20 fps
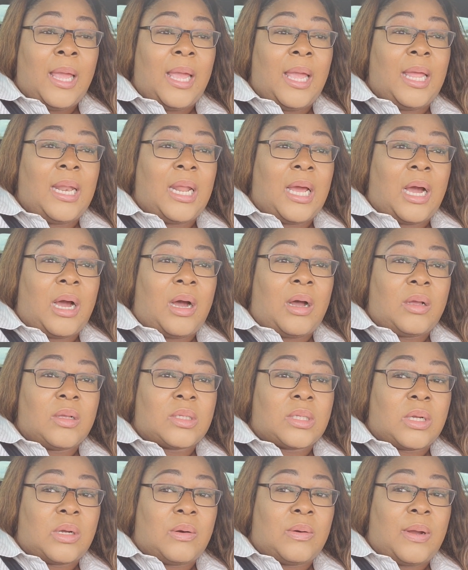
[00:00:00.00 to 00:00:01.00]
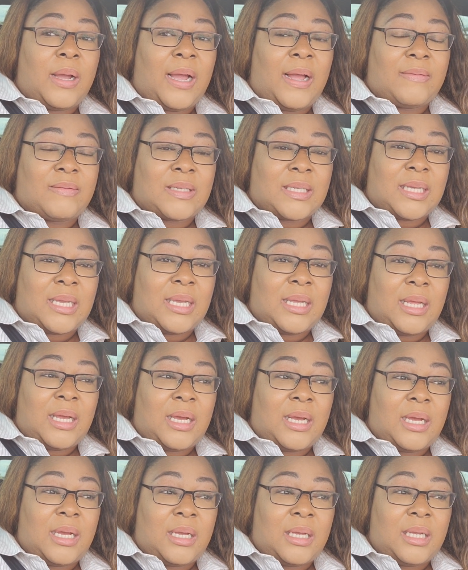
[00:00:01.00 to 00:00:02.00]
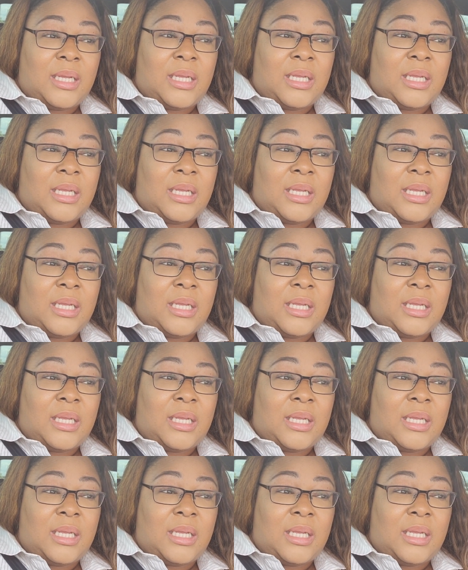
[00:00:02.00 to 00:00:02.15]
And I also have to get a